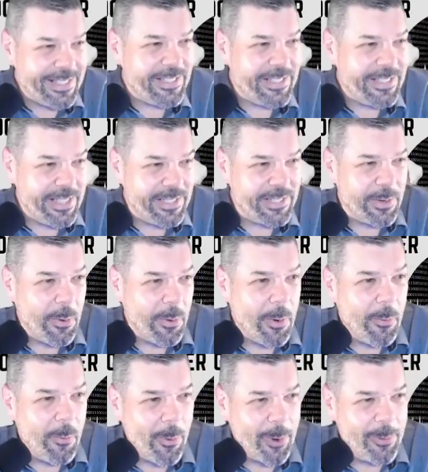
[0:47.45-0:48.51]
she is an
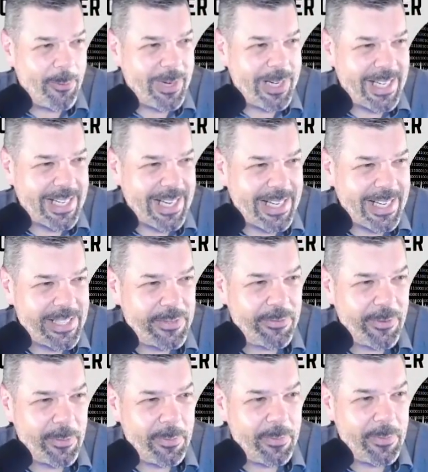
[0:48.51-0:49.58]
award-winning guest
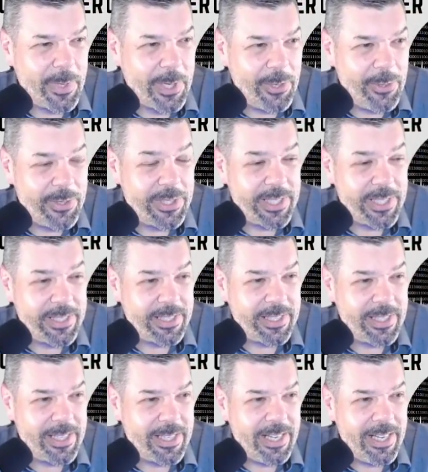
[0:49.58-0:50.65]
from Q-SYS,
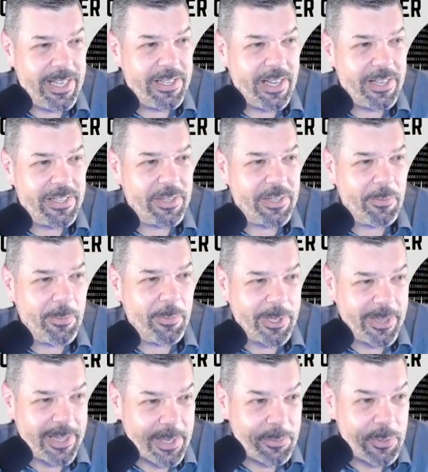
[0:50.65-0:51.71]
the
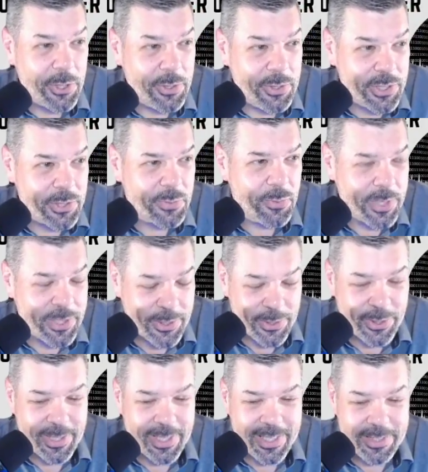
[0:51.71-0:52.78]
self-proclaimed Q-SYS
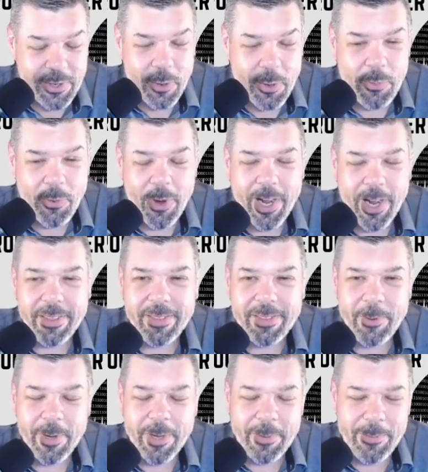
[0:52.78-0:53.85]
Wizard. It's Hope Roth.
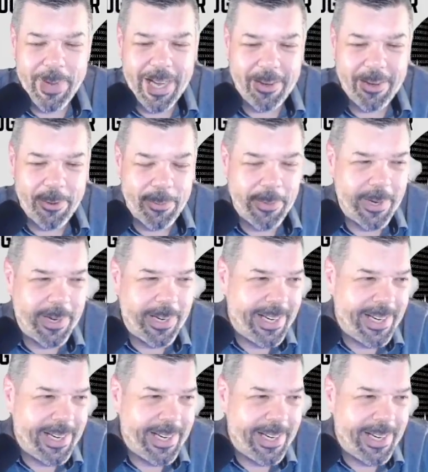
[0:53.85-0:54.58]
Welcome back, Hope.